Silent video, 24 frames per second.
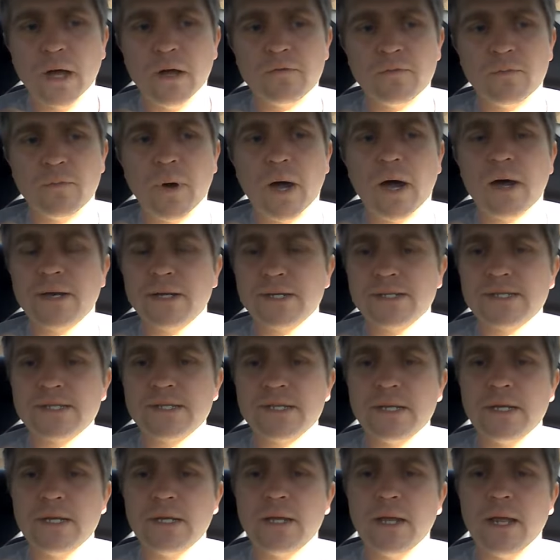
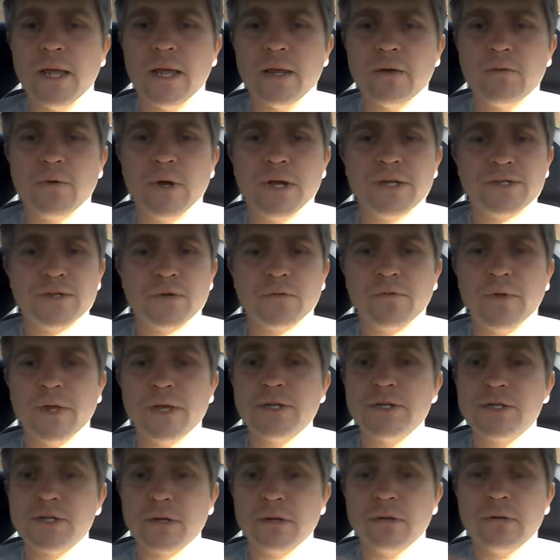modesty and
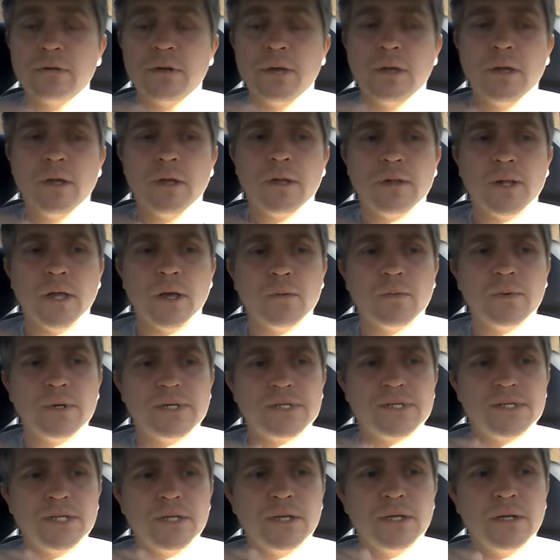reservation that we
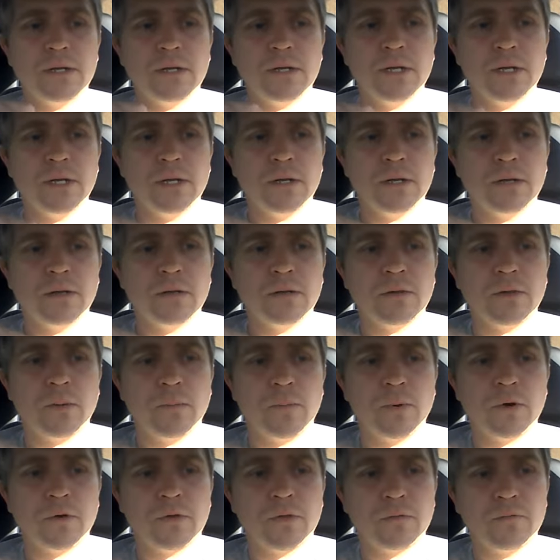see in the
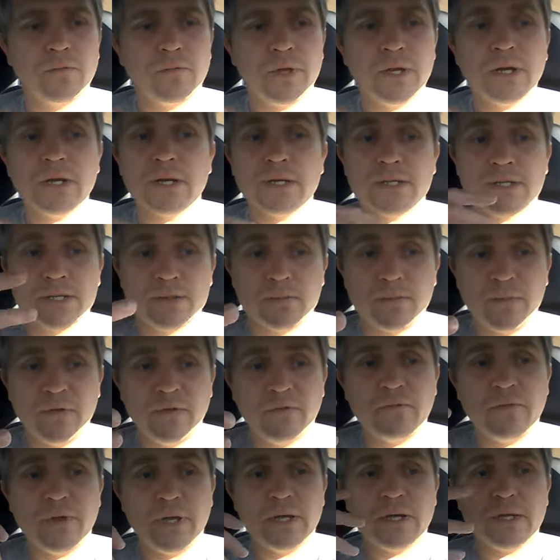Birth of Venus,
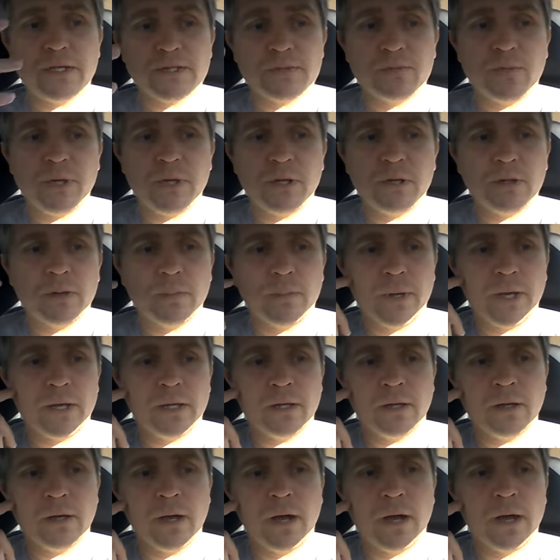Venus being the
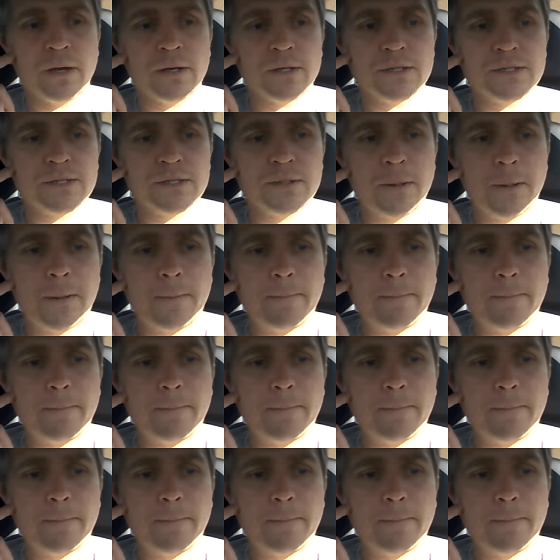pagan goddess.